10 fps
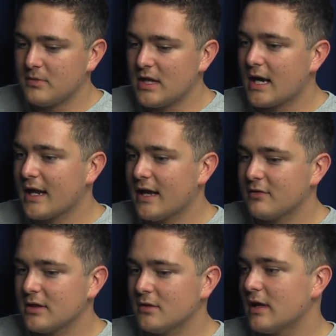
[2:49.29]
not
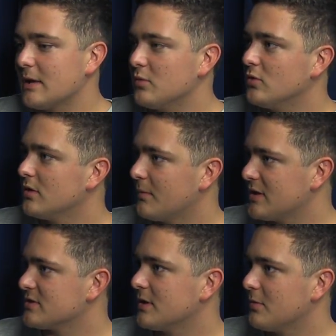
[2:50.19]
having a label, a
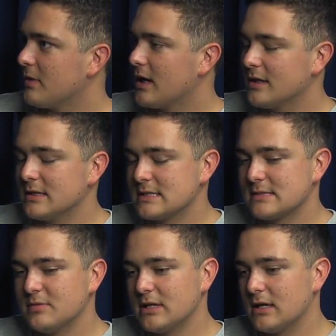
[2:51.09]
major label behind
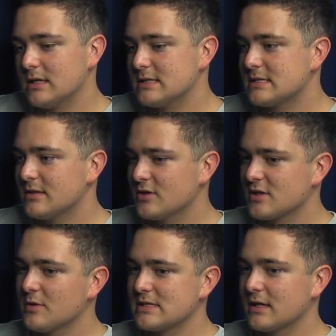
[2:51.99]
us, because there's
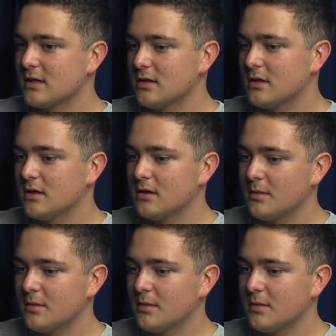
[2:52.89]
always like a,